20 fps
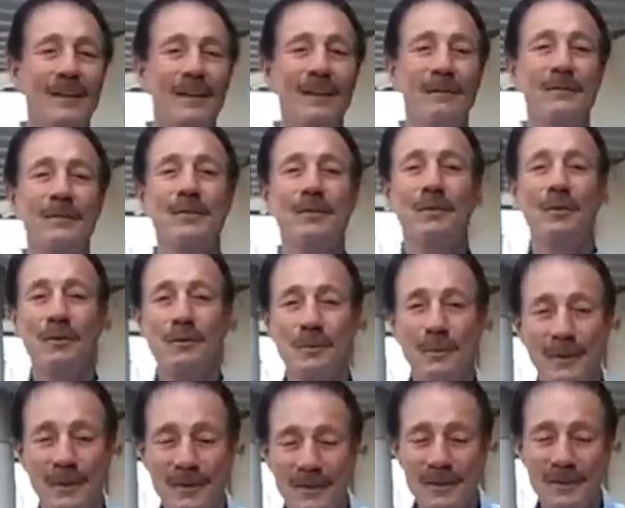Love the
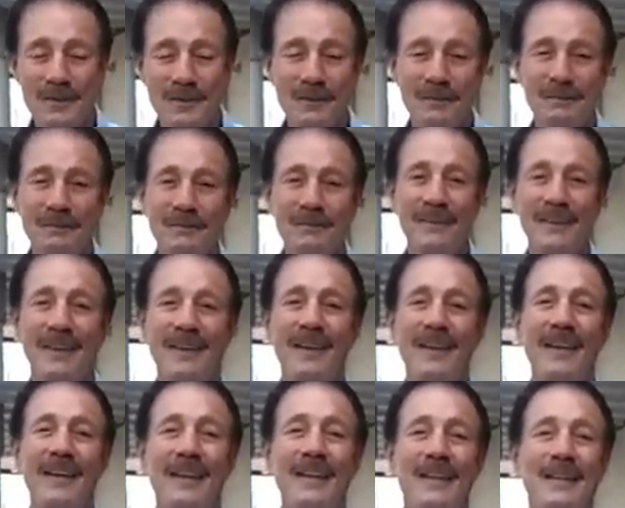storage business.
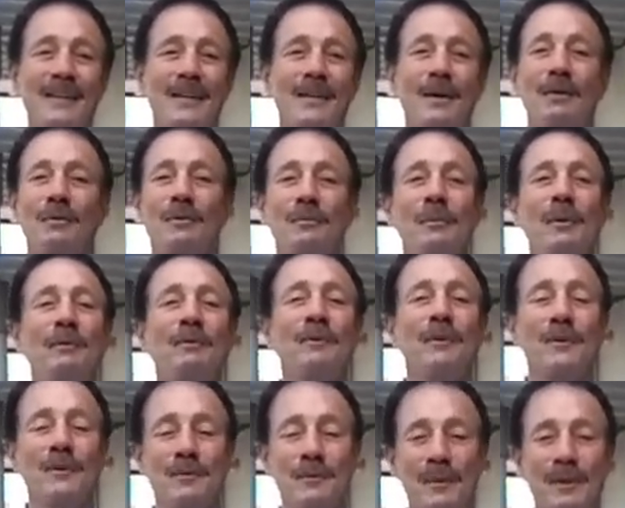I was meant
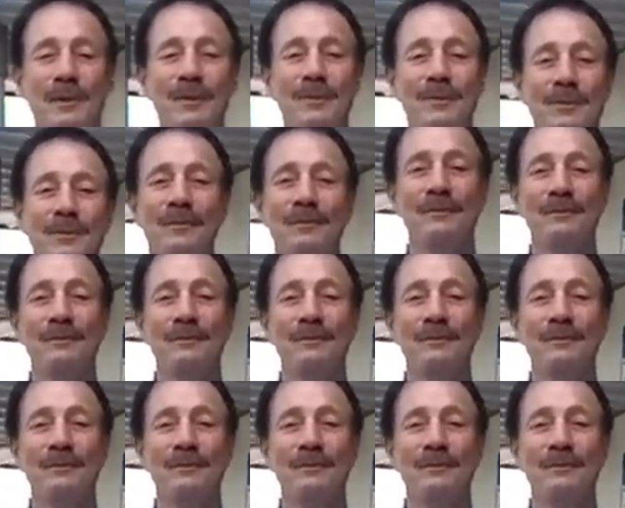for this business.